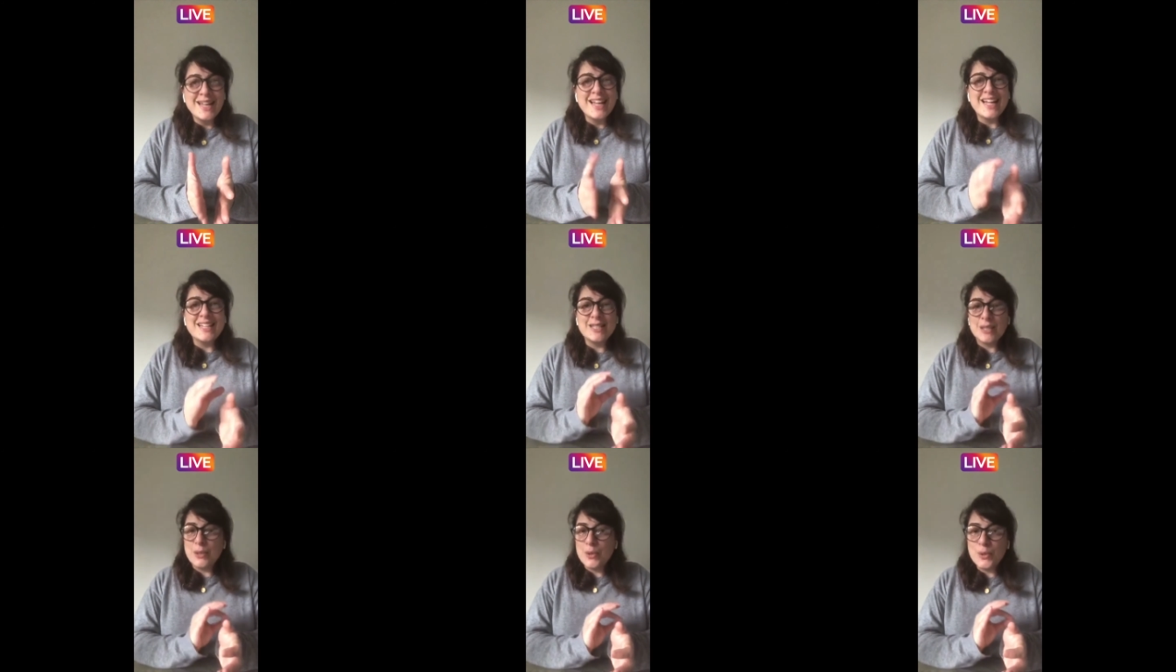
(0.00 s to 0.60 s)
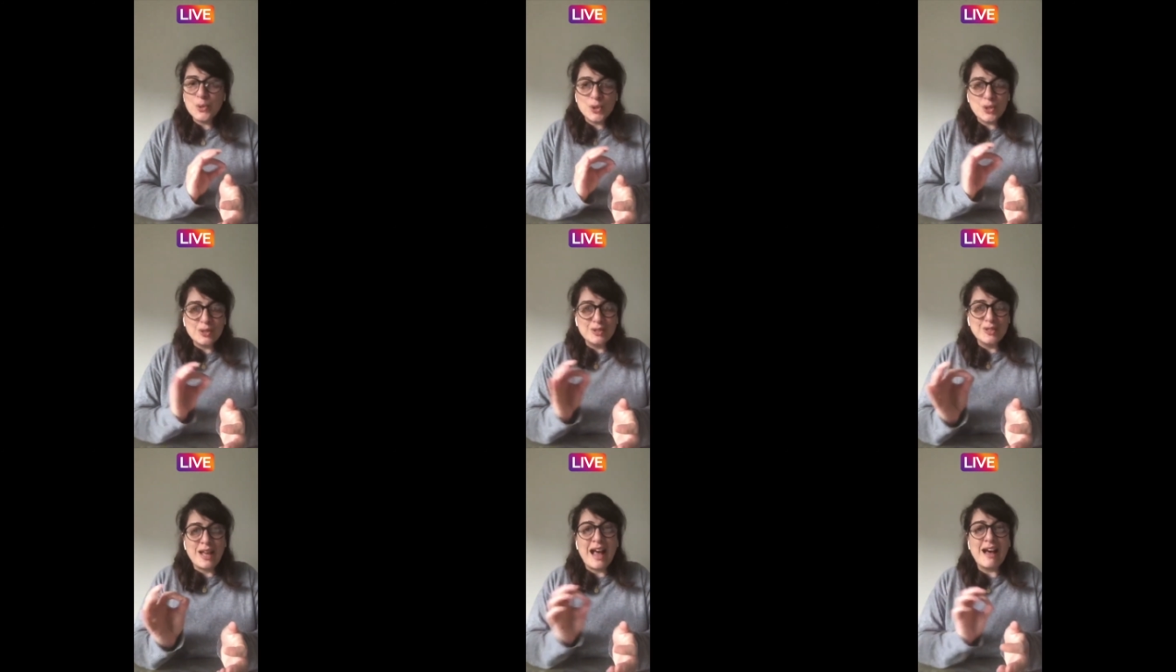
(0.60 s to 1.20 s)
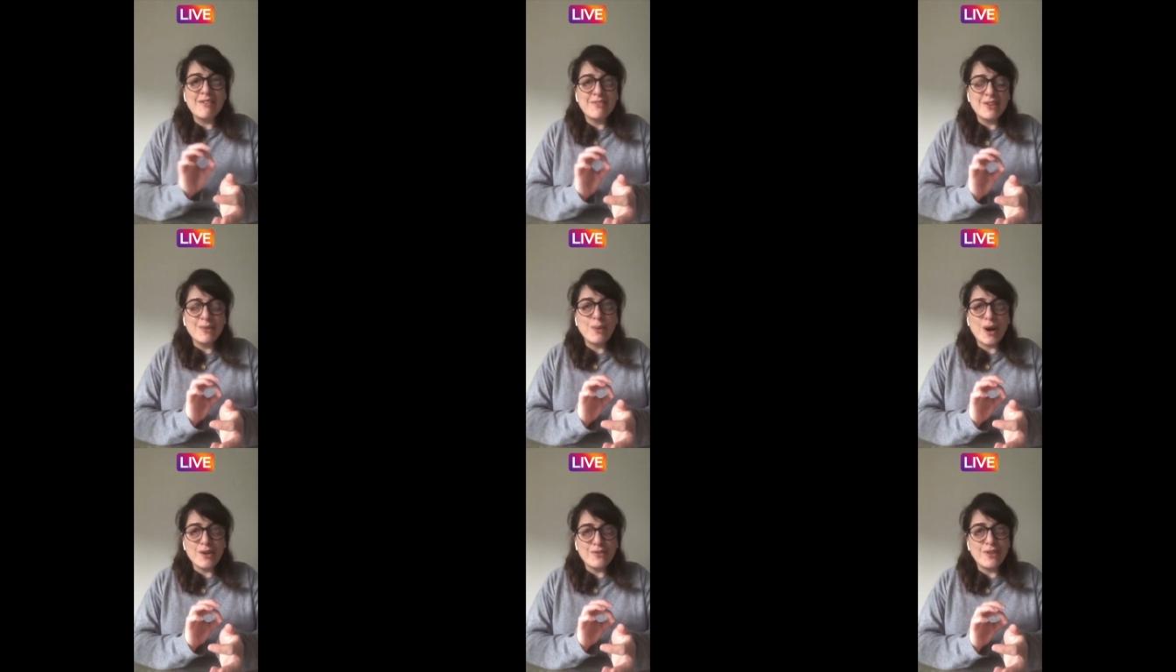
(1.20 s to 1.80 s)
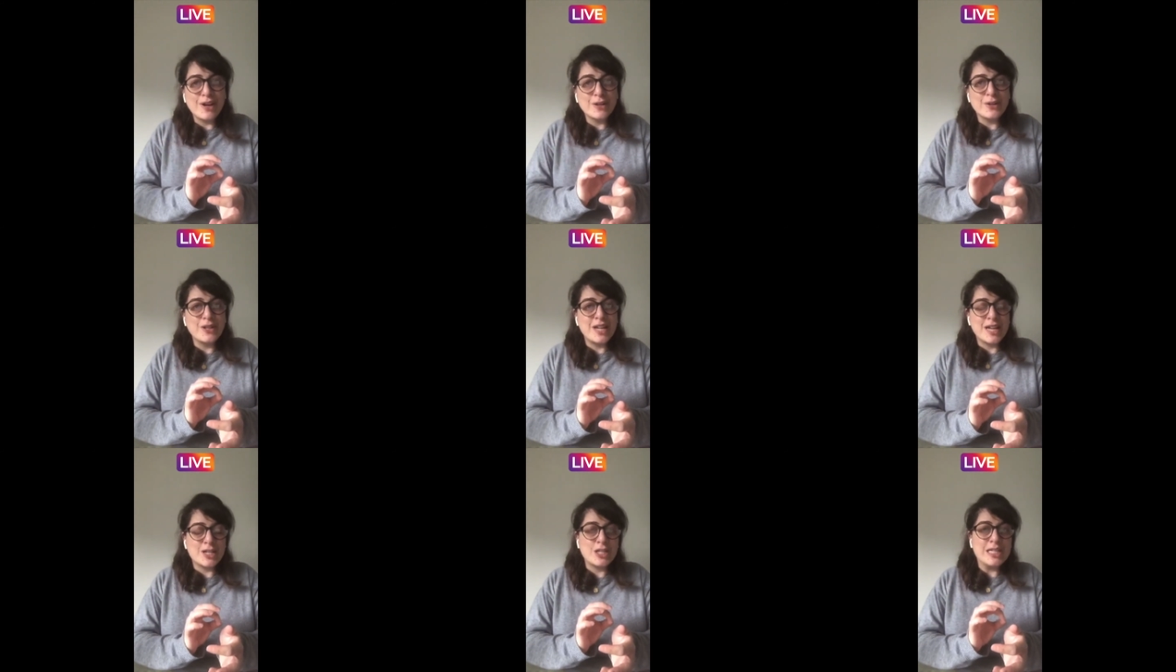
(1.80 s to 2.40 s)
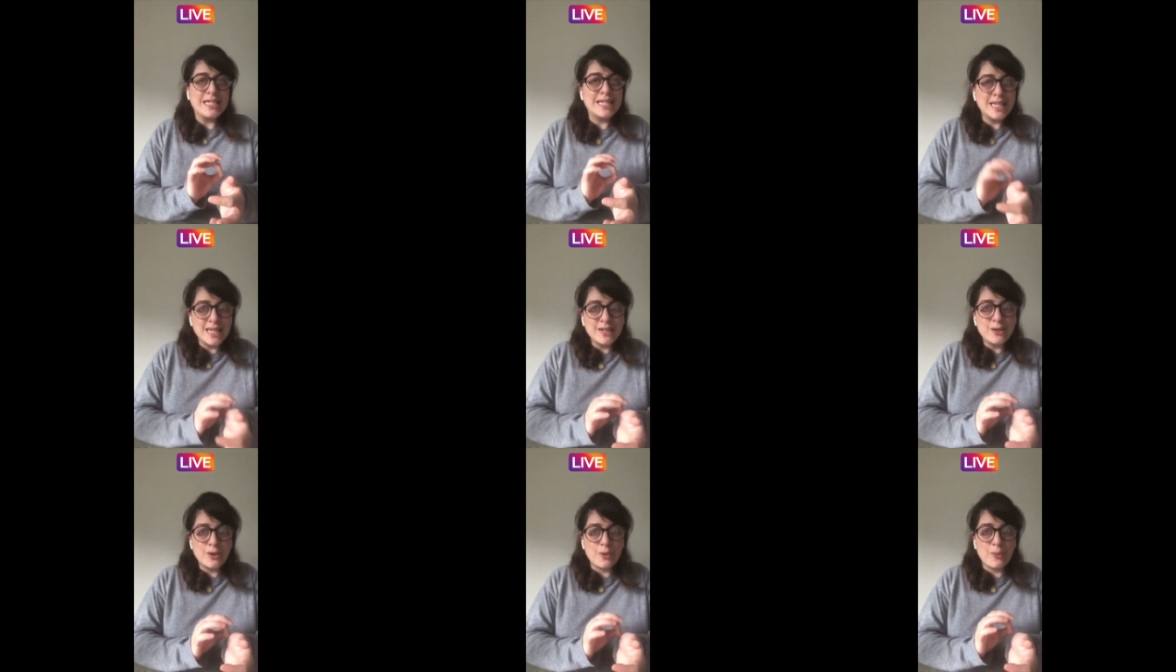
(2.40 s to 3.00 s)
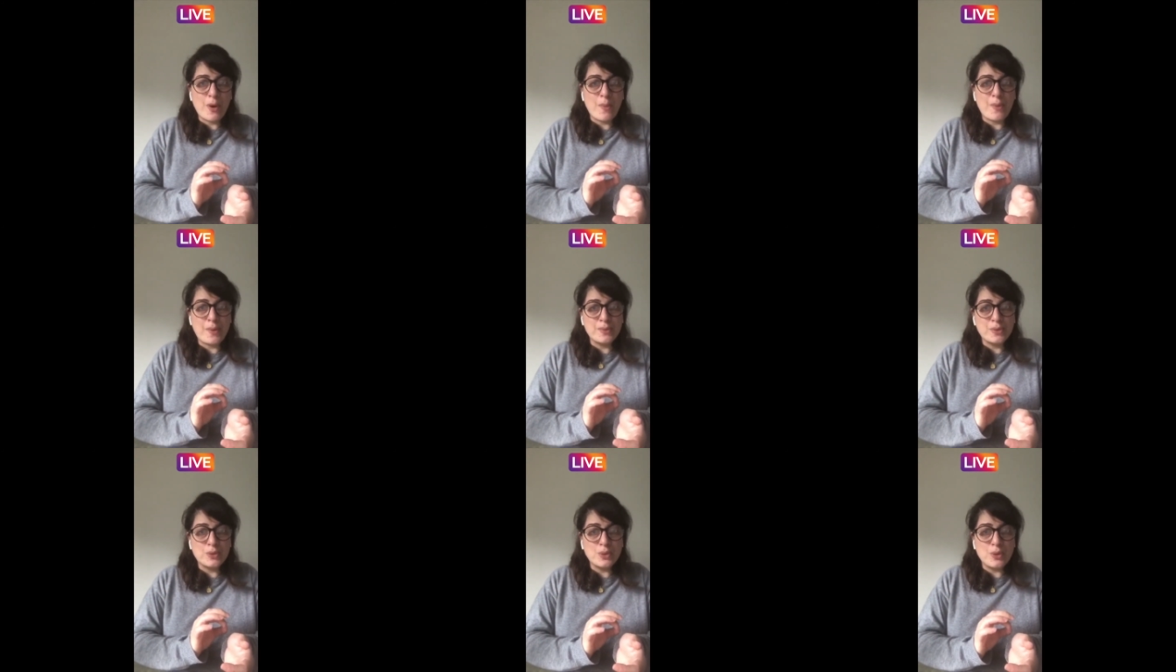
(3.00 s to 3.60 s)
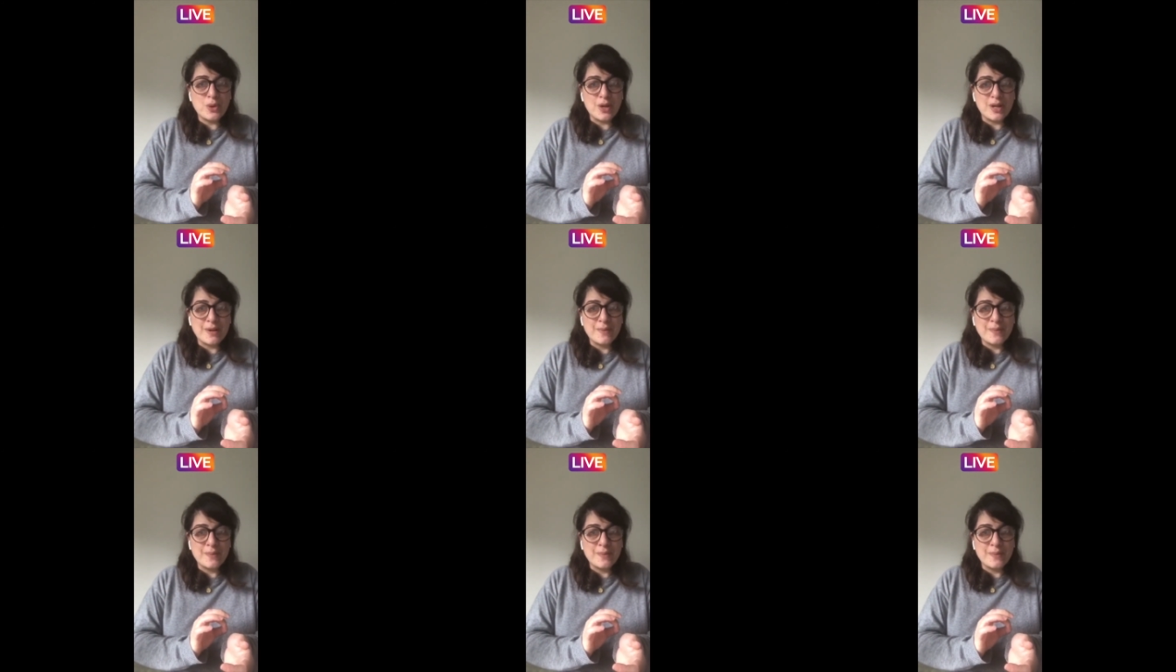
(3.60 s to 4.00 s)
It's crucial to have a Wi-Fi connection in your pop-up store.